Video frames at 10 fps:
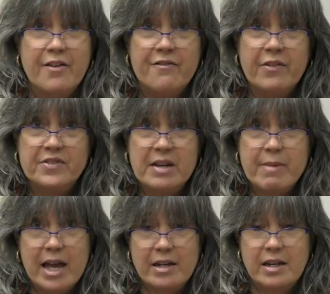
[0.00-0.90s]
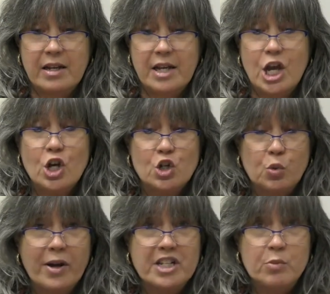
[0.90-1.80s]
50 men,
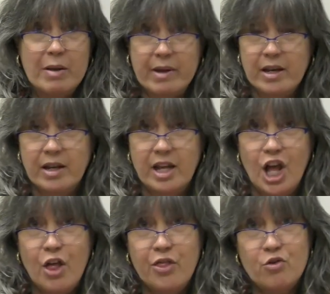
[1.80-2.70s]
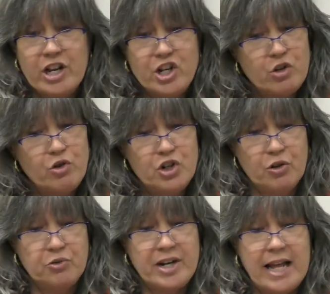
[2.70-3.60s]
20 women, 32
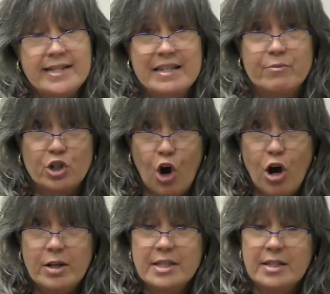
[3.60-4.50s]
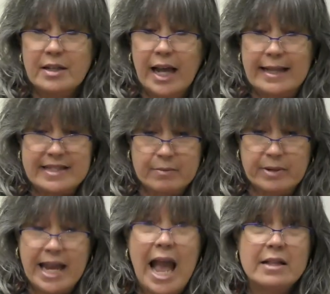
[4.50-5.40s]
children, and some dogs, and some
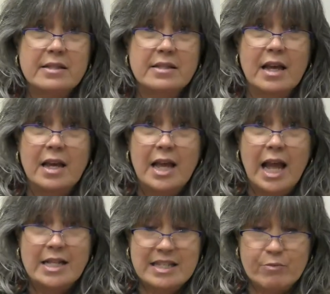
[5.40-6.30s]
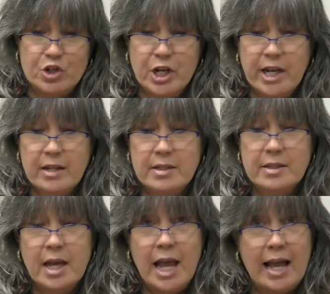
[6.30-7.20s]
cats, and some
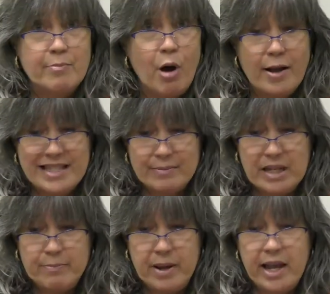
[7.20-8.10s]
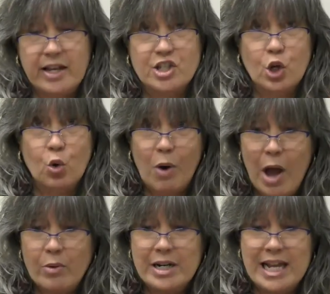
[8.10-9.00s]
chickens, and possibly pigs
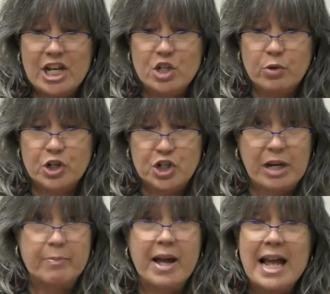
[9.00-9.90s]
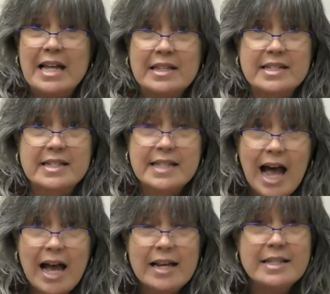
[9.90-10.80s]
crowded into a ship the
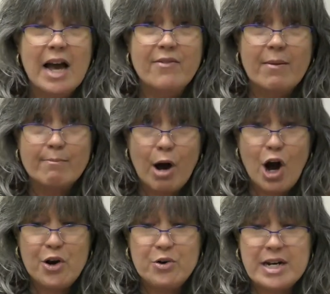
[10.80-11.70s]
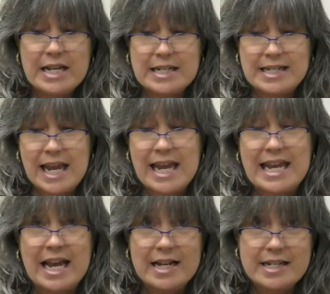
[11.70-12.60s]
size of a
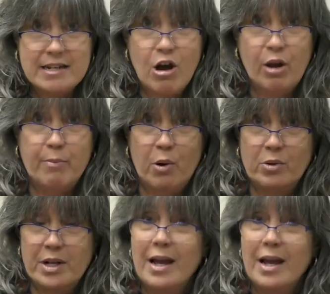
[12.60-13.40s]
modern-day tugboat.